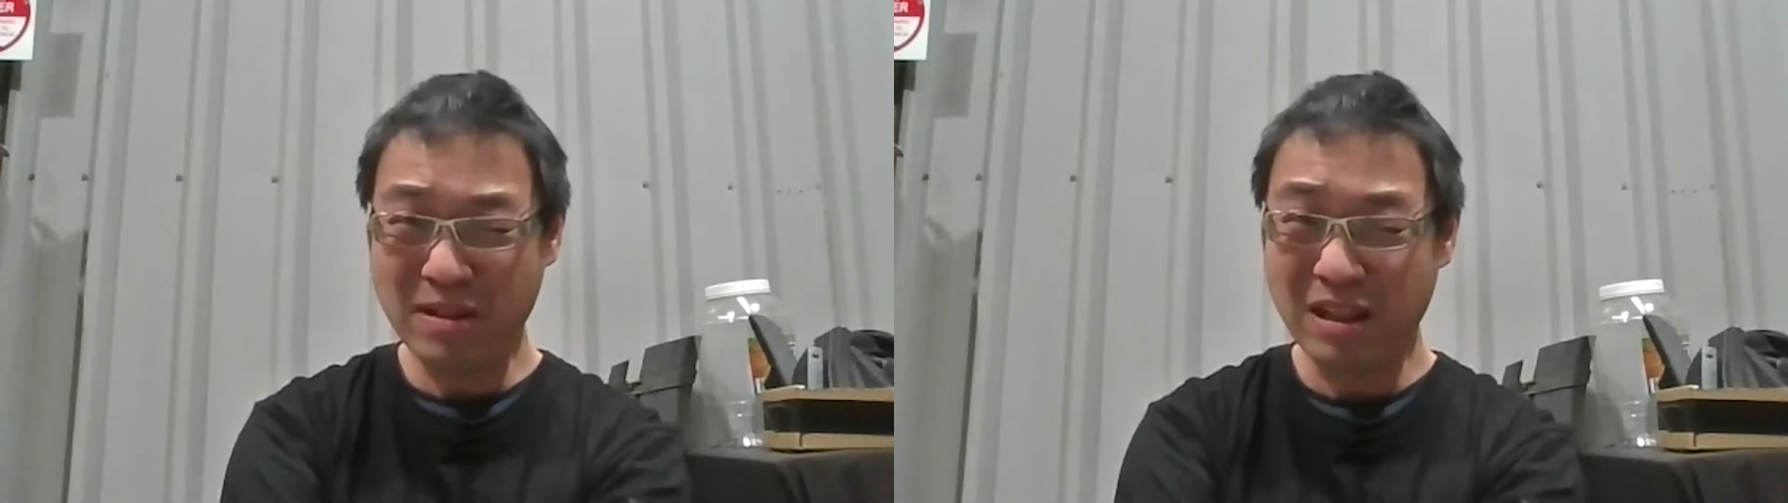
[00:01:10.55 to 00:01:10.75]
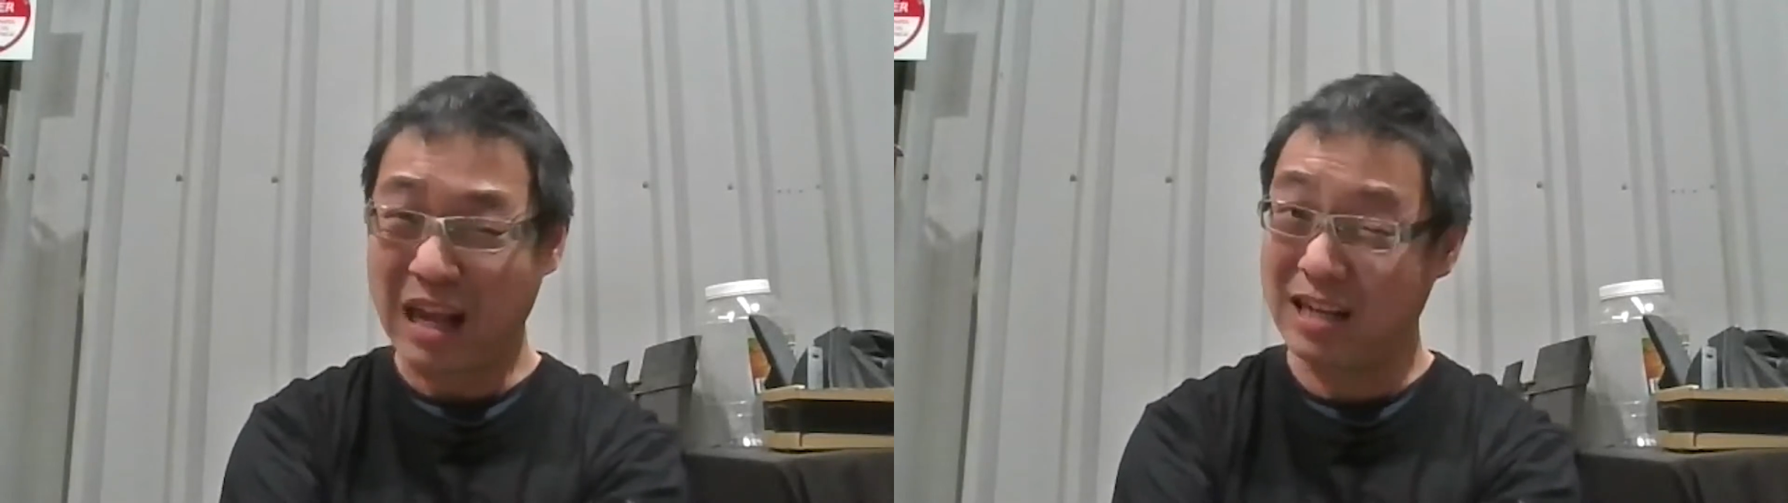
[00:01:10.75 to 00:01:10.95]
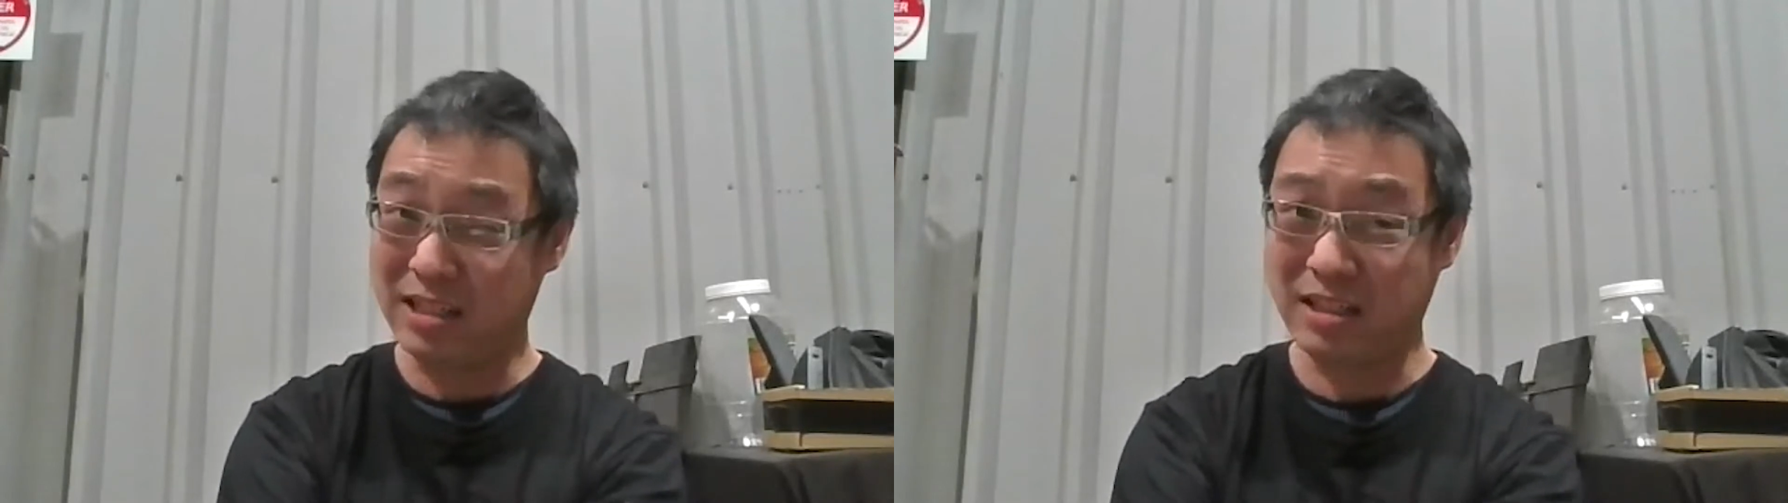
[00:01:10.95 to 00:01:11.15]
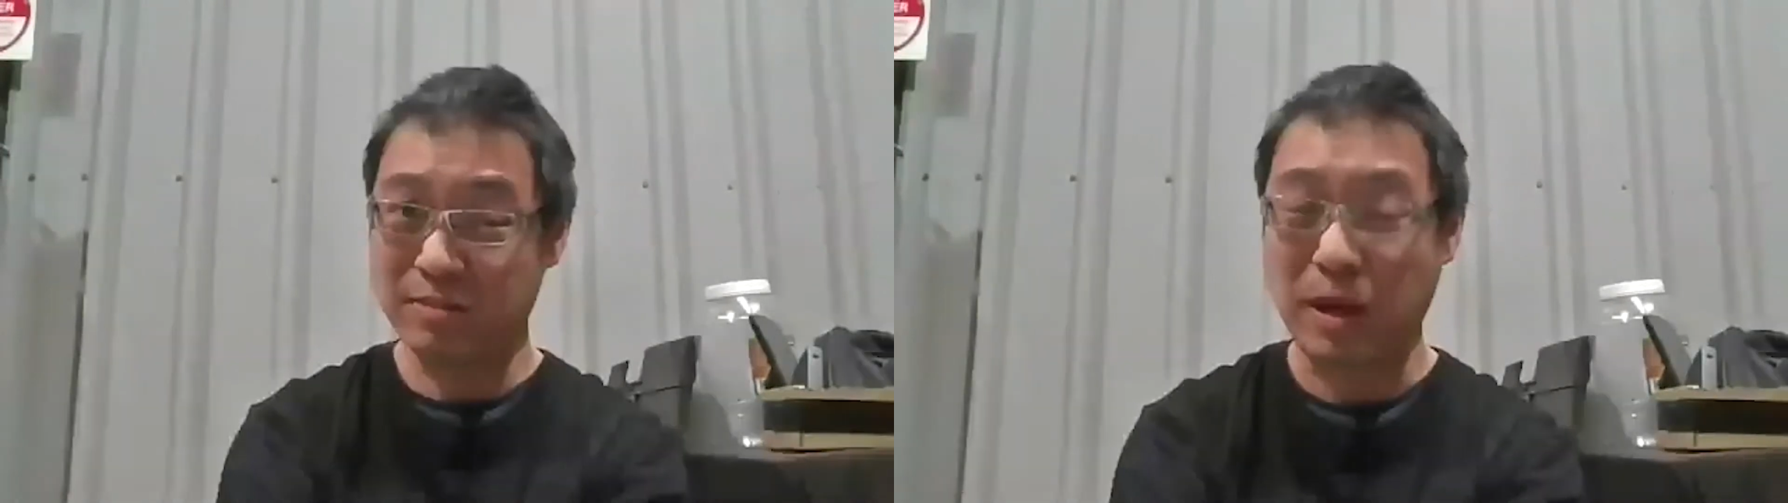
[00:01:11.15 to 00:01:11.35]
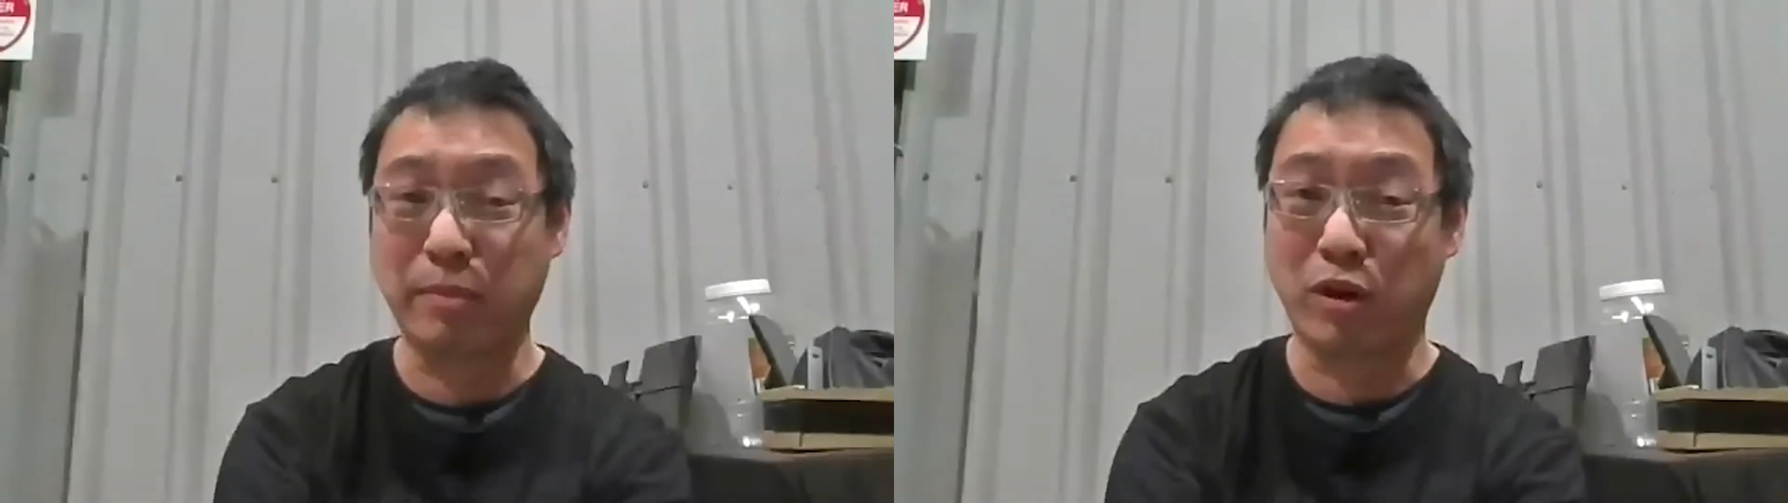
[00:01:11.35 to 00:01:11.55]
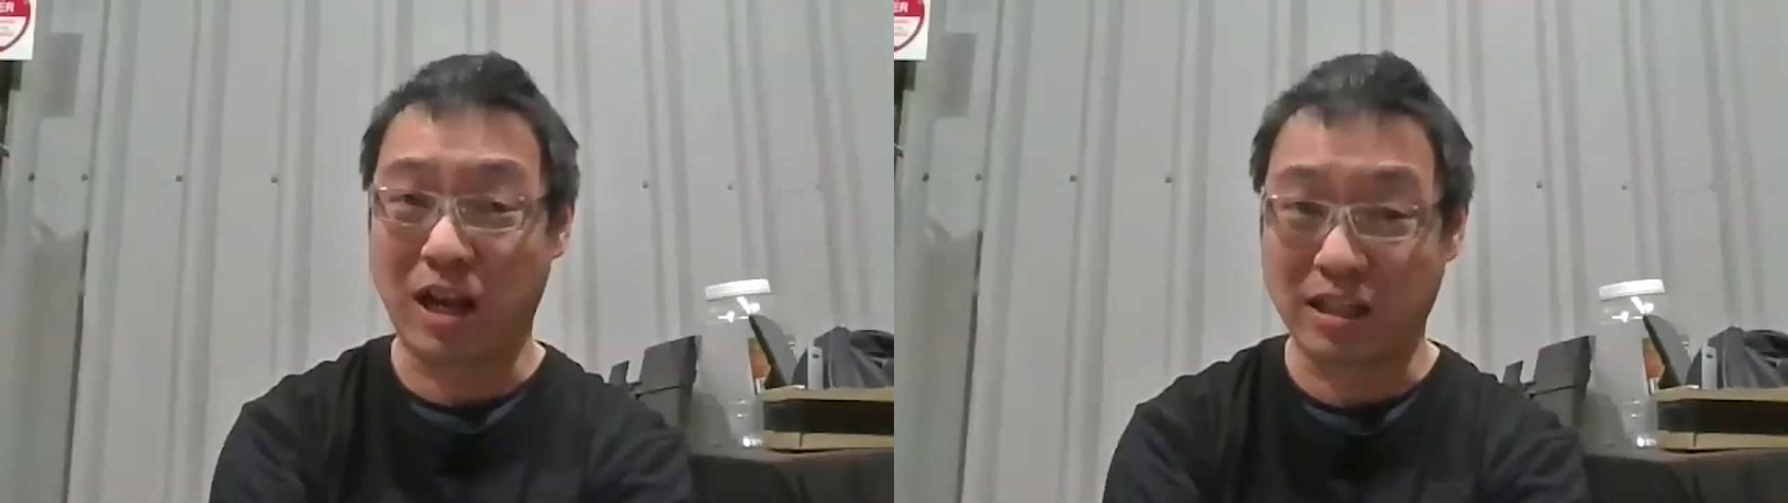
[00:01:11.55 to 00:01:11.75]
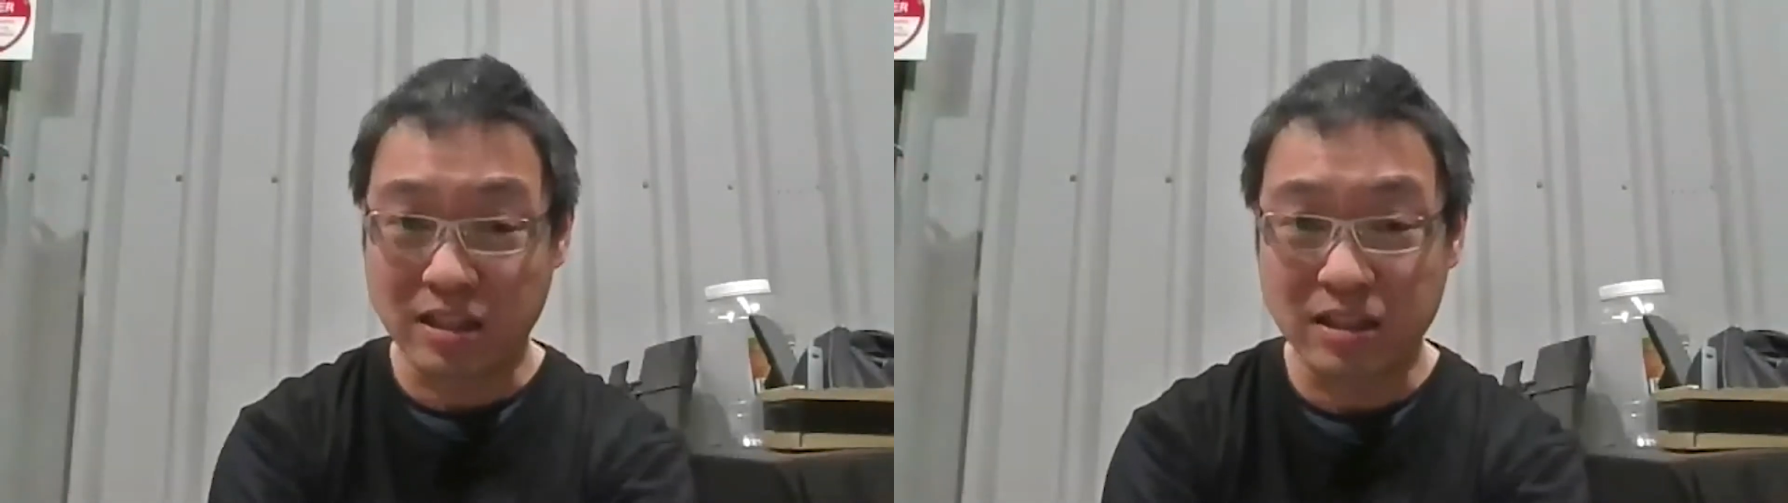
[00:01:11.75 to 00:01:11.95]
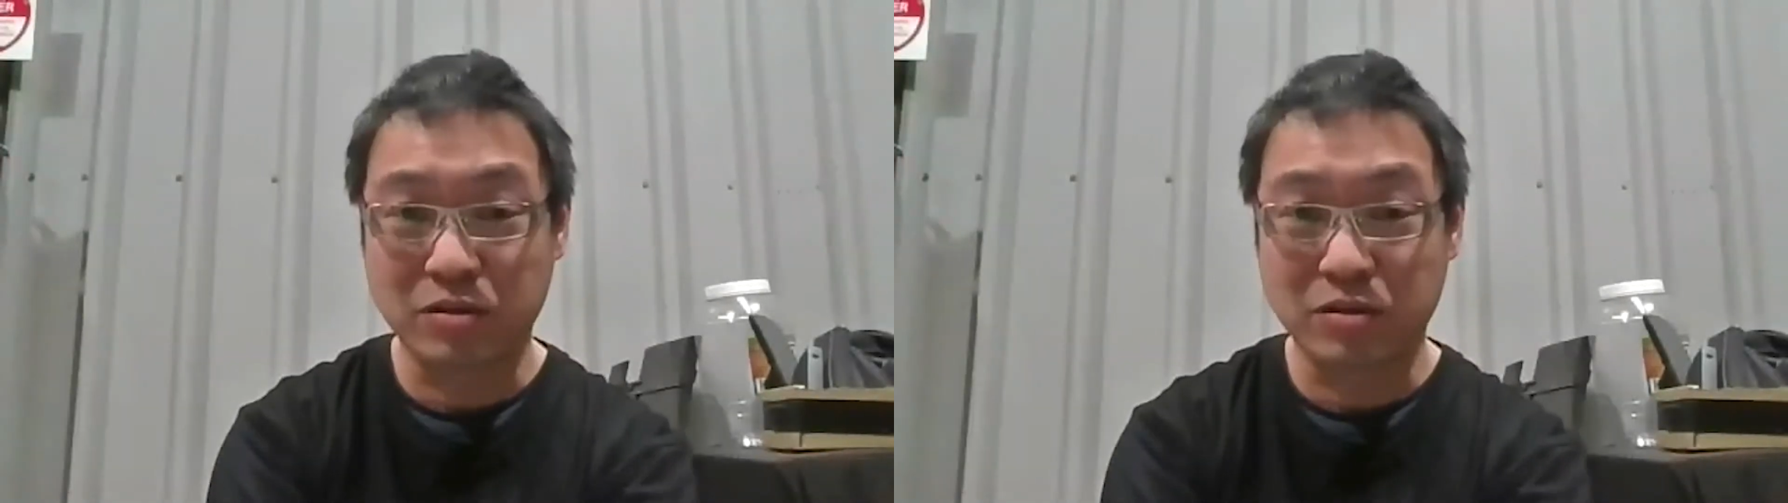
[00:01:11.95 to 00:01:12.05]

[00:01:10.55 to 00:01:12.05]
license, paintball license